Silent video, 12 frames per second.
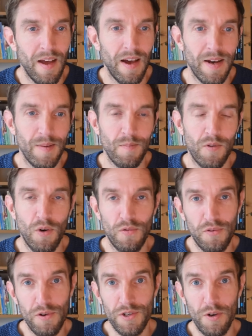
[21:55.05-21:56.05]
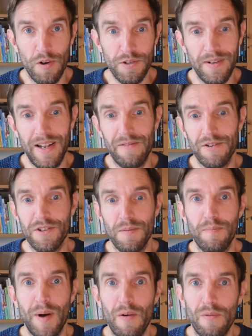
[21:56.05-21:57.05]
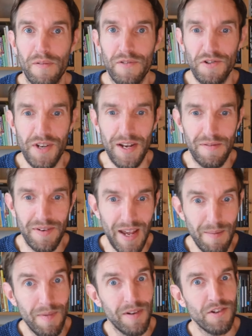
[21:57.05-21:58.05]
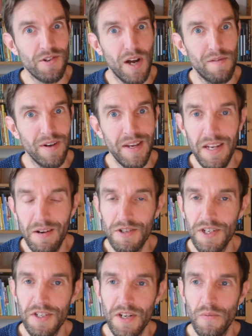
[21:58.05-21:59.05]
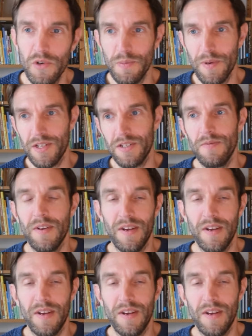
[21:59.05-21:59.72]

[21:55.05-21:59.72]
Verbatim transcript: Um, Cold Fusion also leveraged the power of the JVM and the Java ecosystem, which means